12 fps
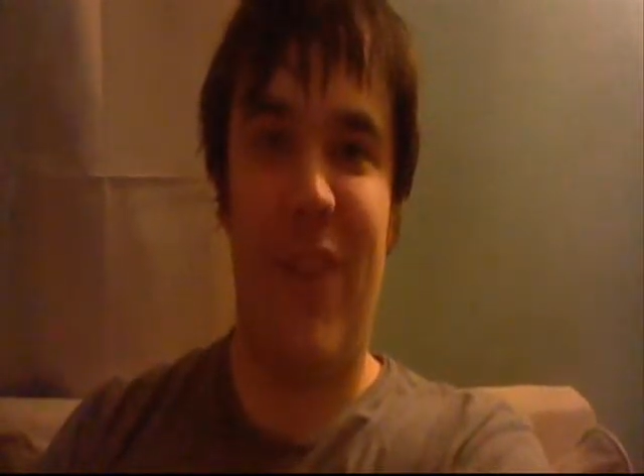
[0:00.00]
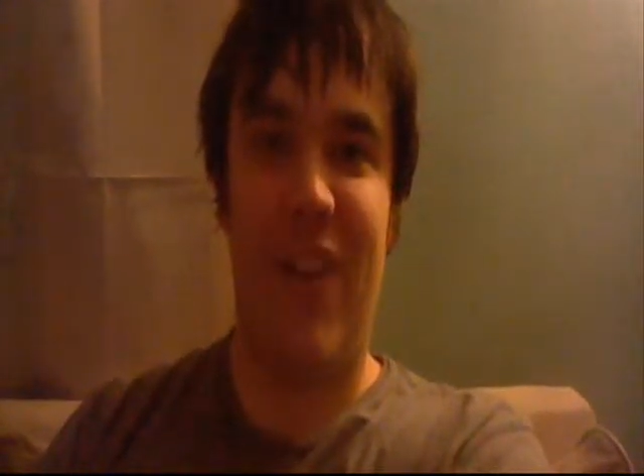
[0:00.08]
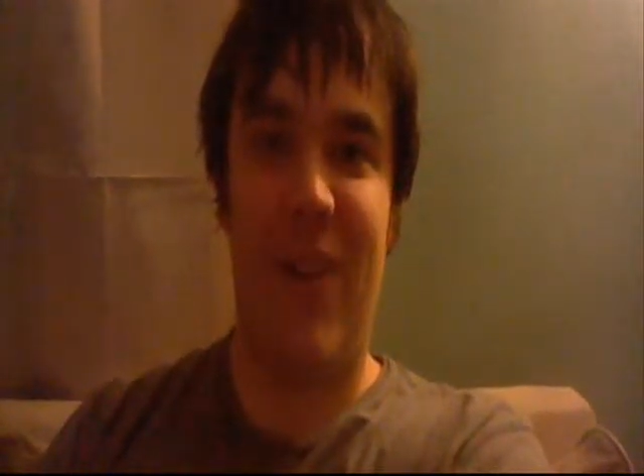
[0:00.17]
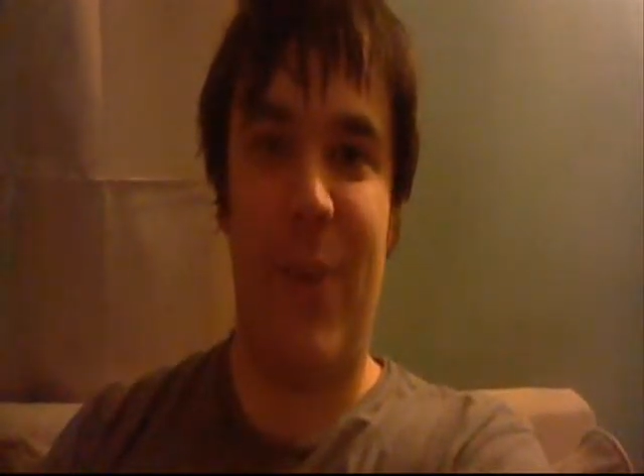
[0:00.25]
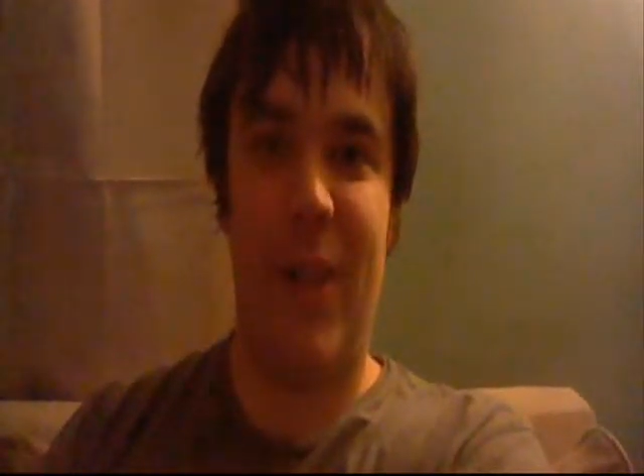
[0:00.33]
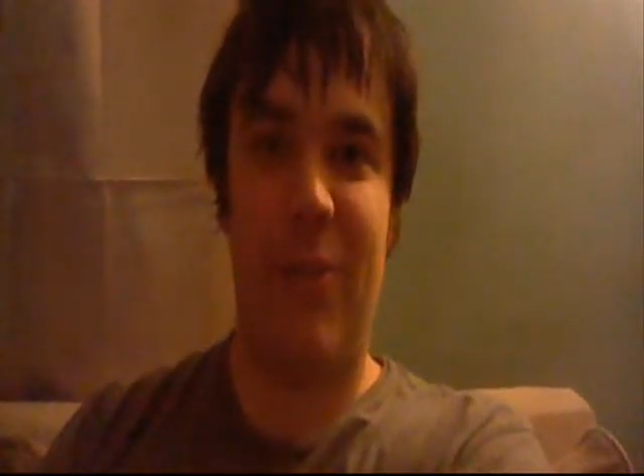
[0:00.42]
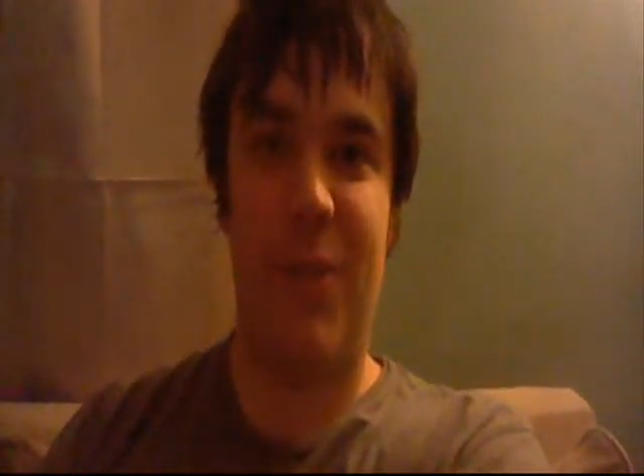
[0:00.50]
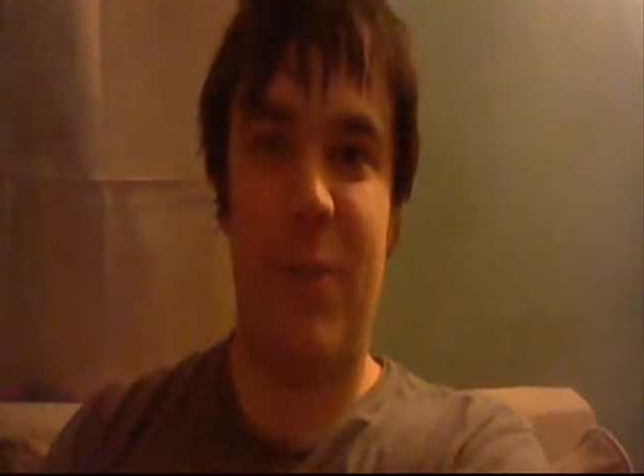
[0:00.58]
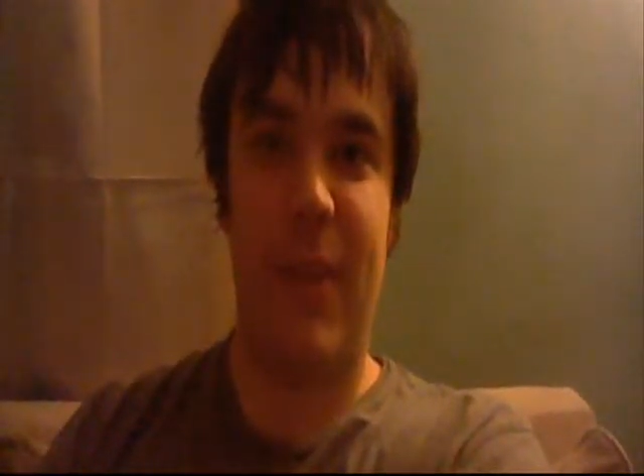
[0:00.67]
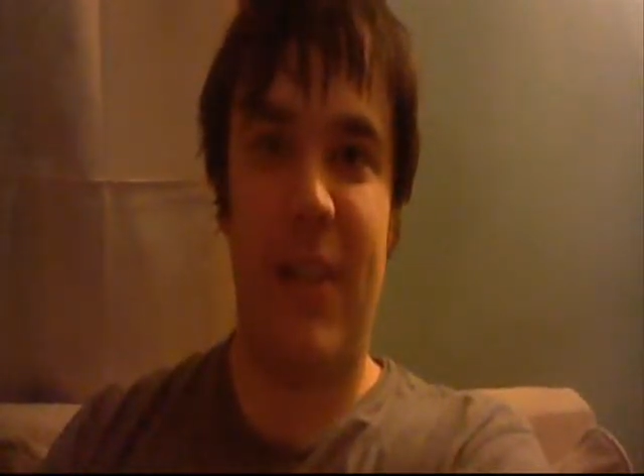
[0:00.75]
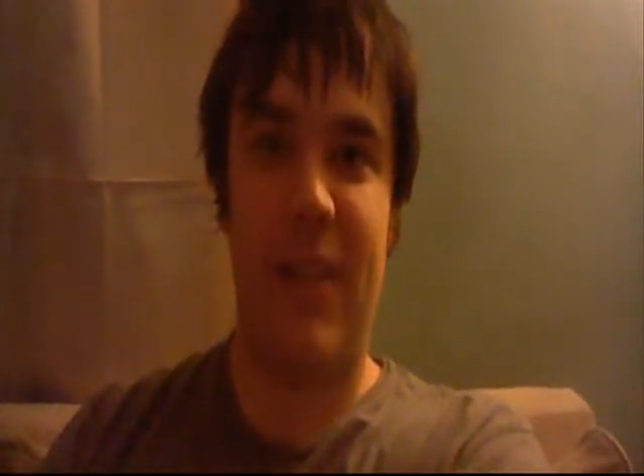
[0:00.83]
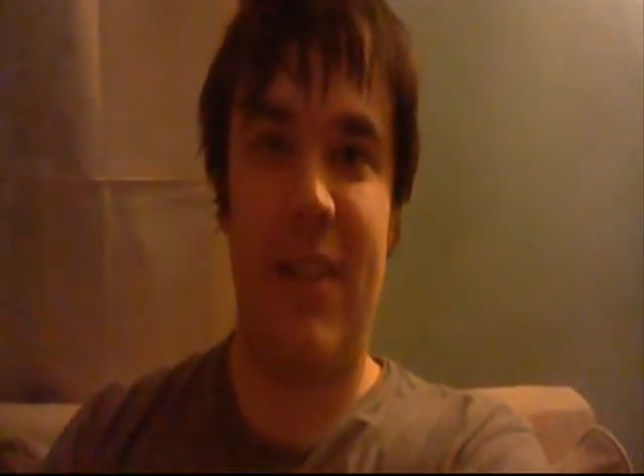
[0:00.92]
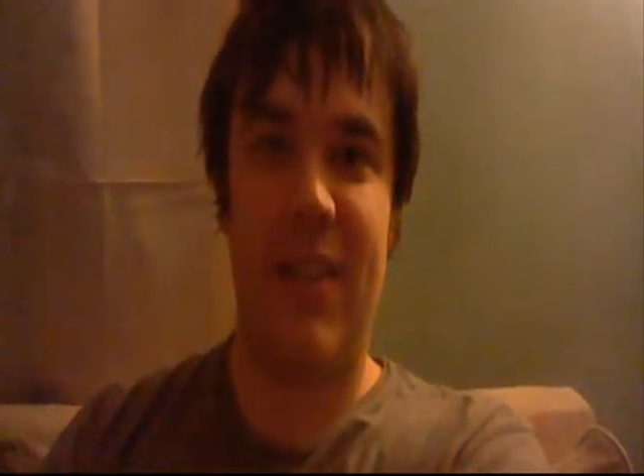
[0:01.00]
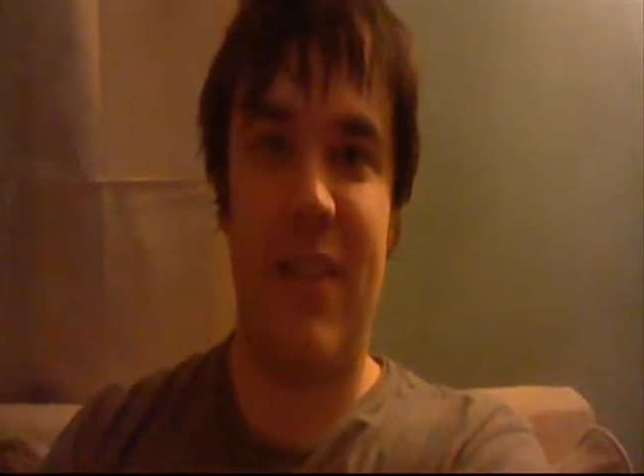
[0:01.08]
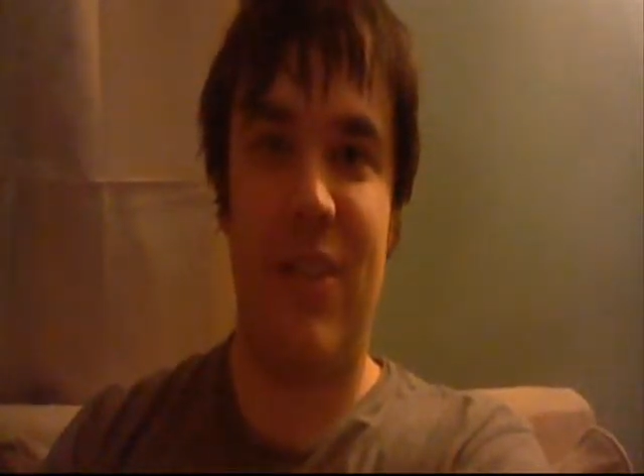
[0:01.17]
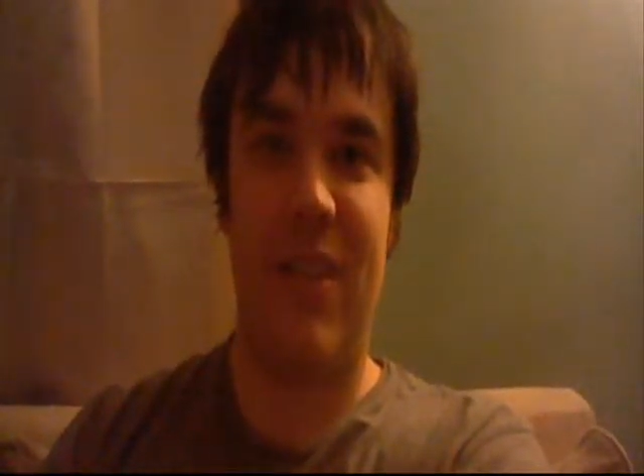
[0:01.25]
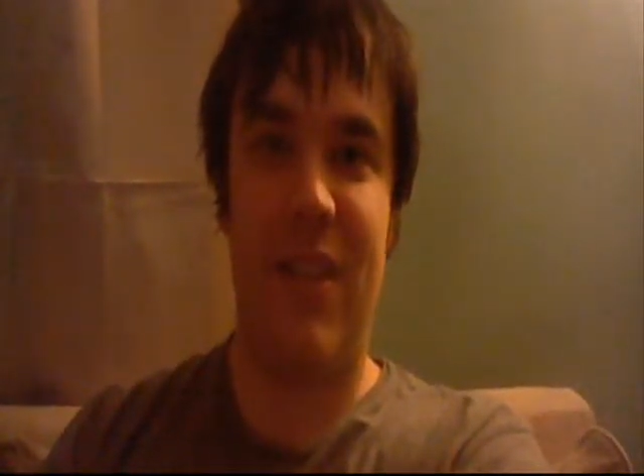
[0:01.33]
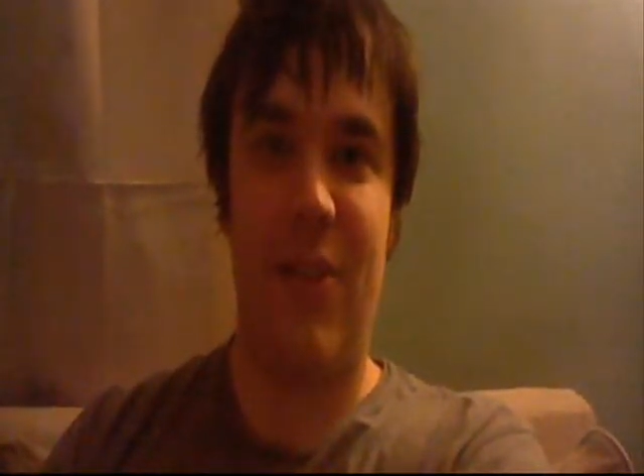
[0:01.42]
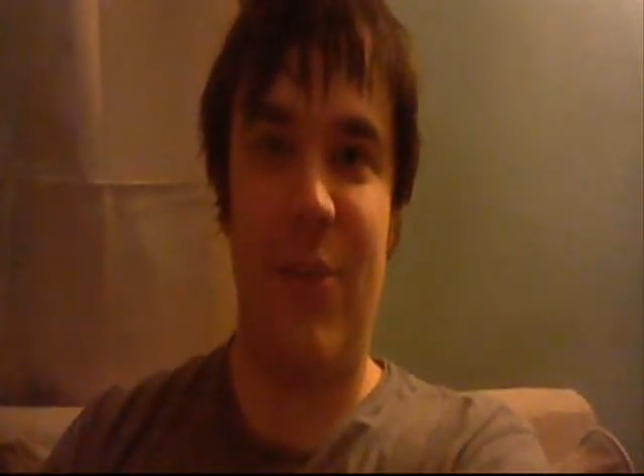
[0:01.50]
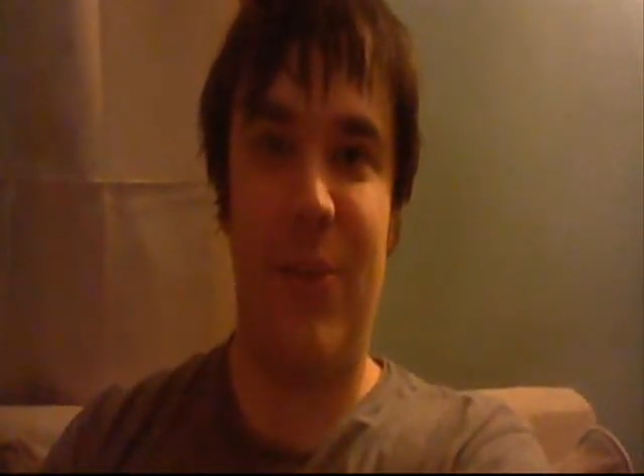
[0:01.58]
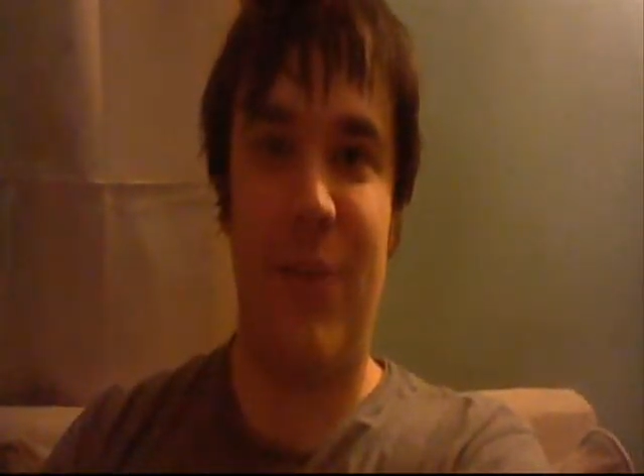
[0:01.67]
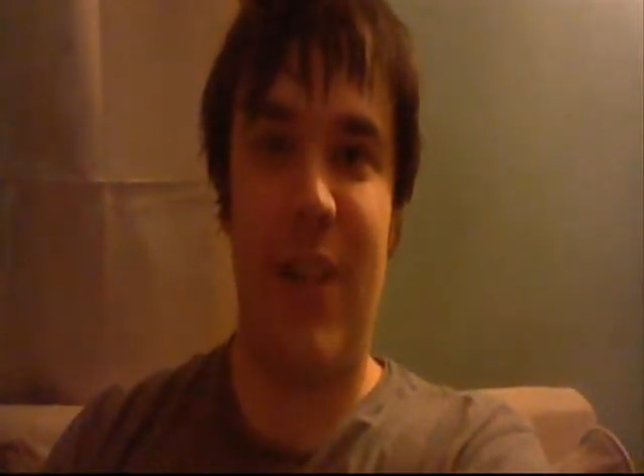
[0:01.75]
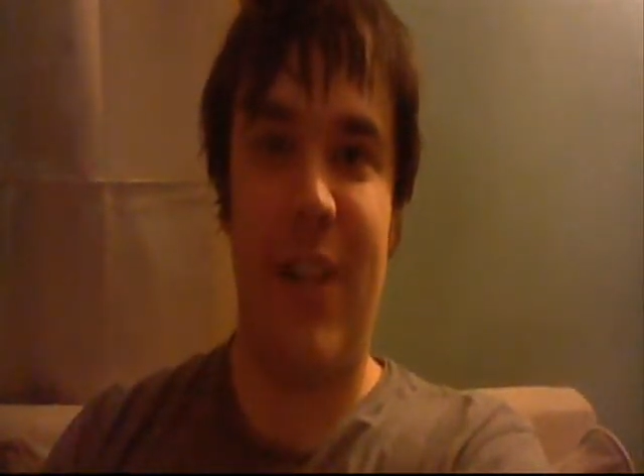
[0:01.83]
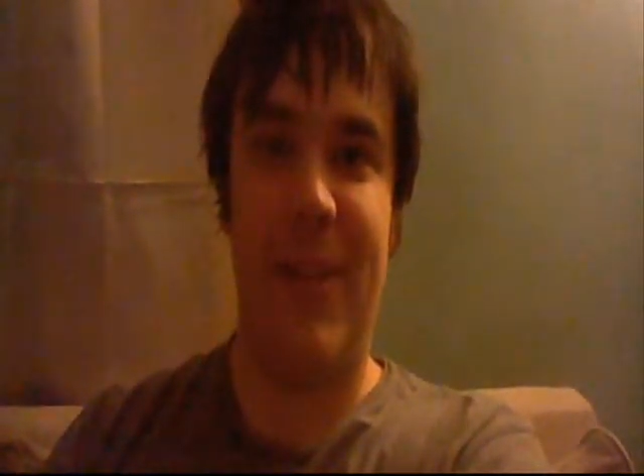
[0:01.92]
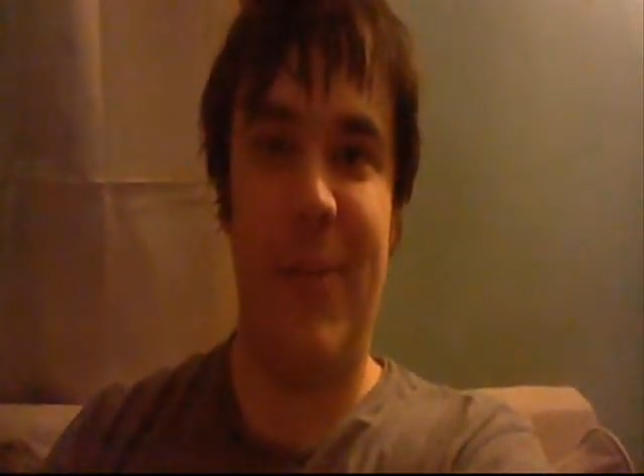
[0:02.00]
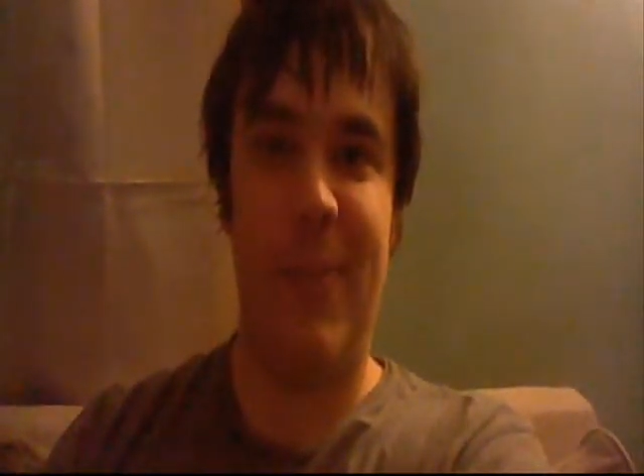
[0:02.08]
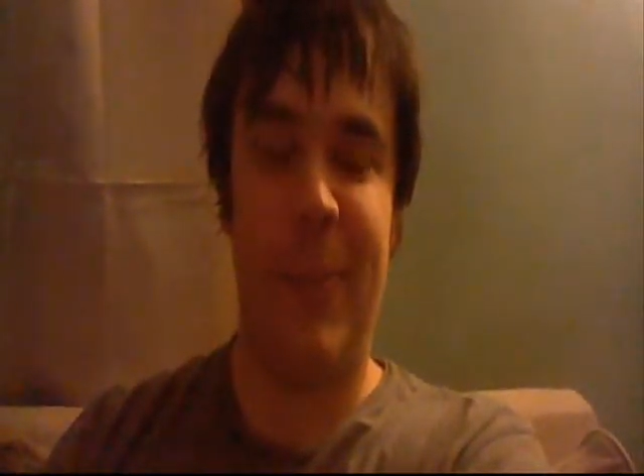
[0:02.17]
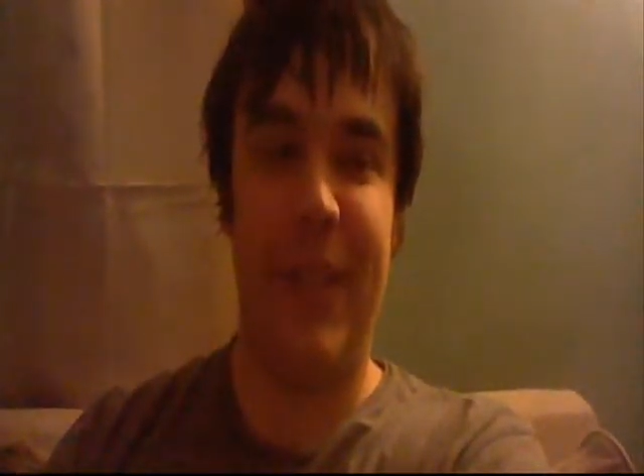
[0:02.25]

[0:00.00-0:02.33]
very well respected in his own right,